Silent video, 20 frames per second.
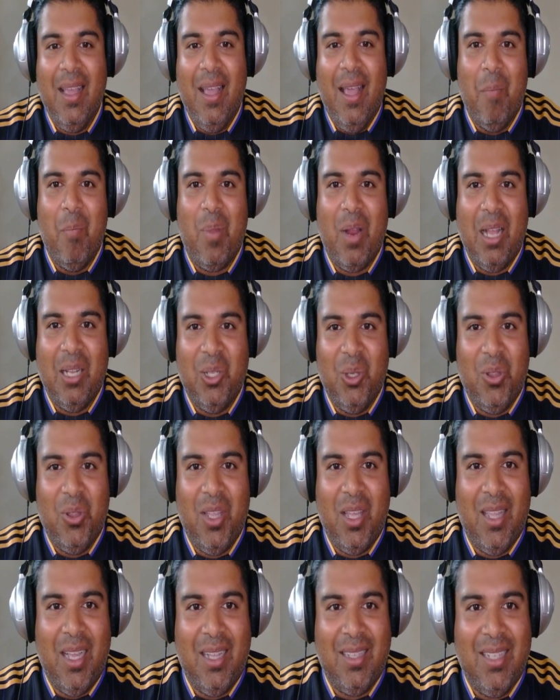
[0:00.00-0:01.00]
but I do
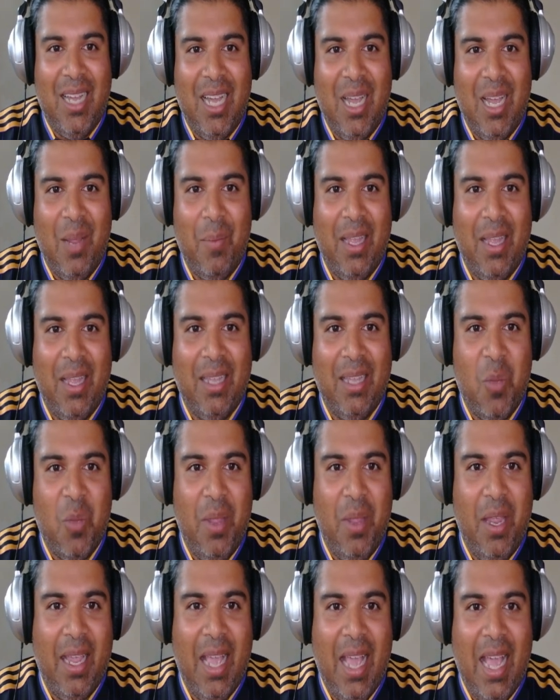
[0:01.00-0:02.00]
think that time is
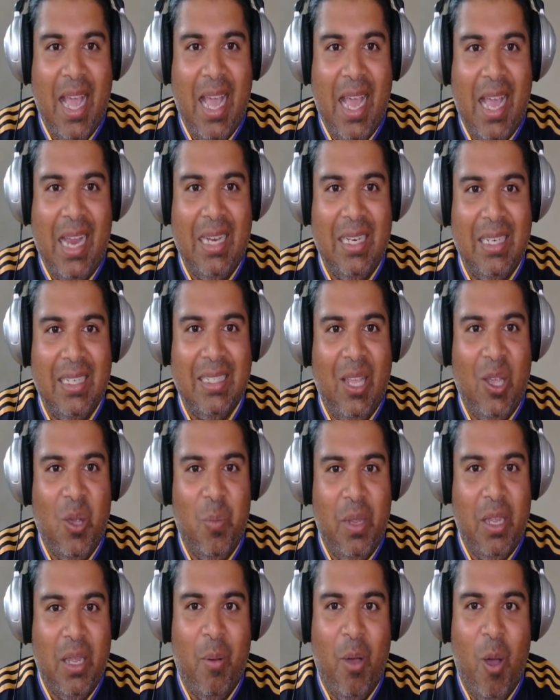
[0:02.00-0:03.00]
coming and he'll
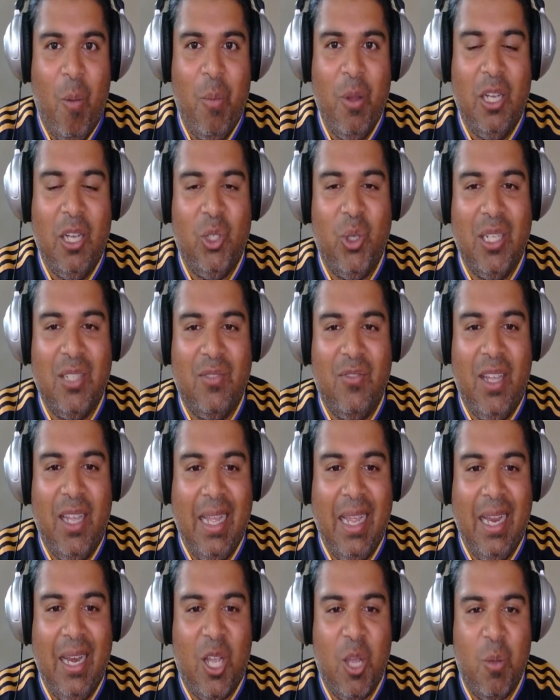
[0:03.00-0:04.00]
be a popular transfer
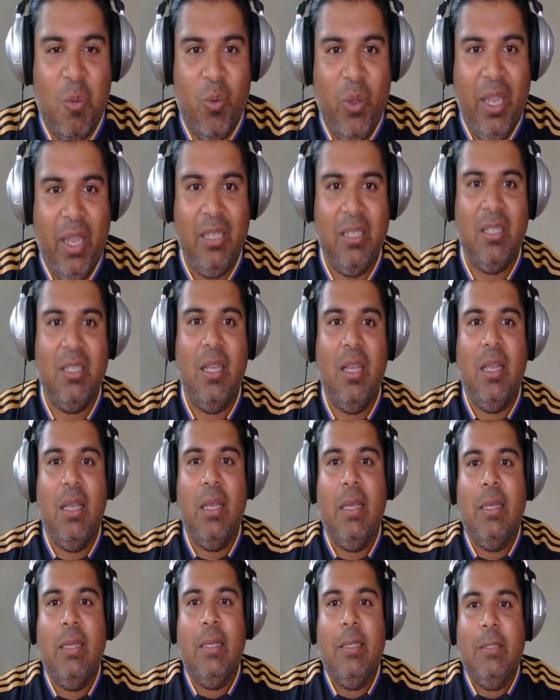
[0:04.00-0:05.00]
in a couple of weeks.
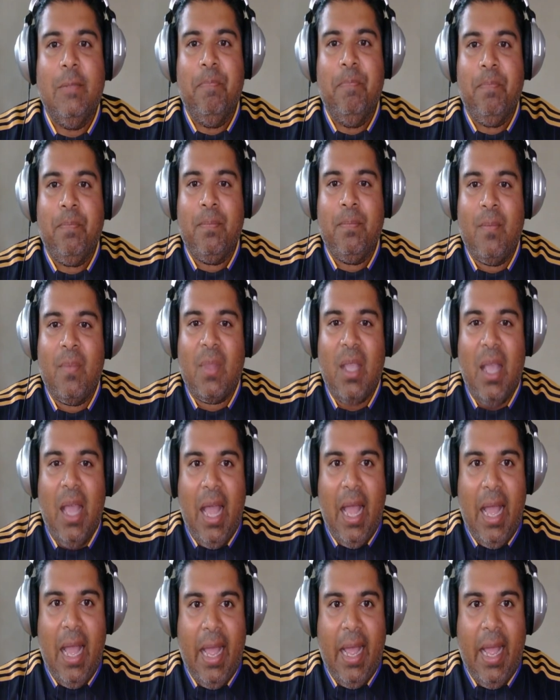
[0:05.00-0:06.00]

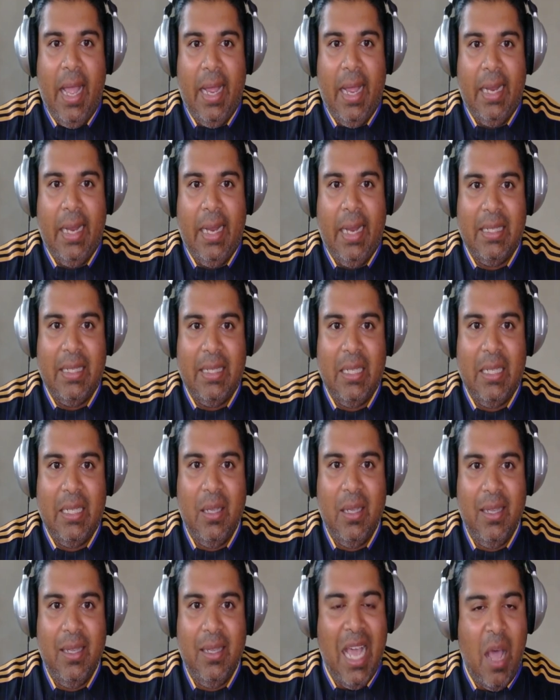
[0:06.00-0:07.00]
And
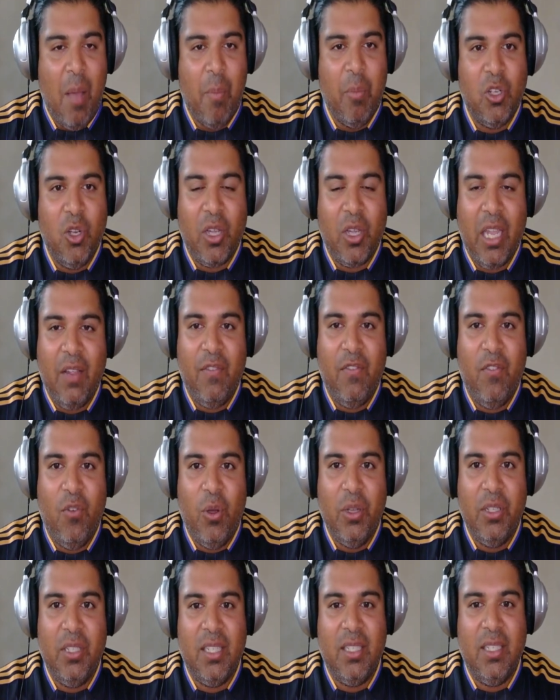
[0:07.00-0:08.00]
yeah, I'm just looking
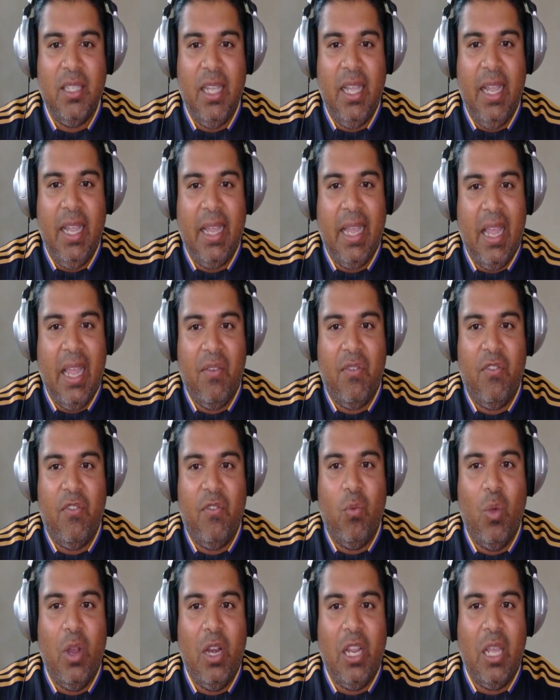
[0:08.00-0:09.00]
forward to seeing
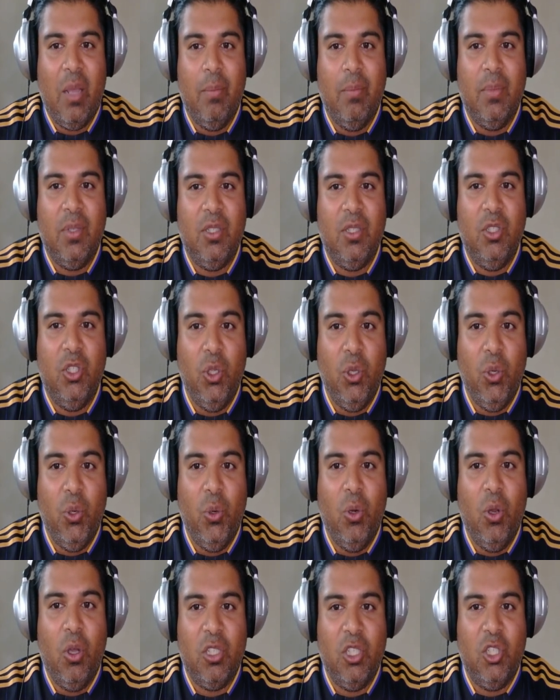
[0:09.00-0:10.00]
if Williams do
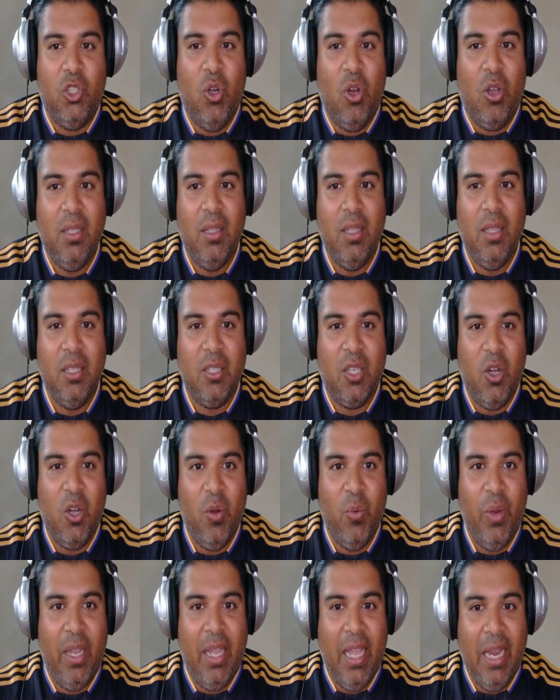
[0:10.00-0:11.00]
look strong this
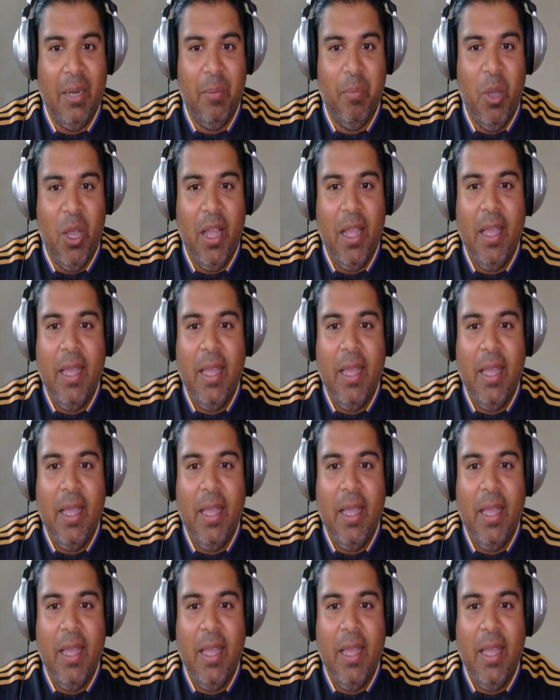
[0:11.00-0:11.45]
current weekend. But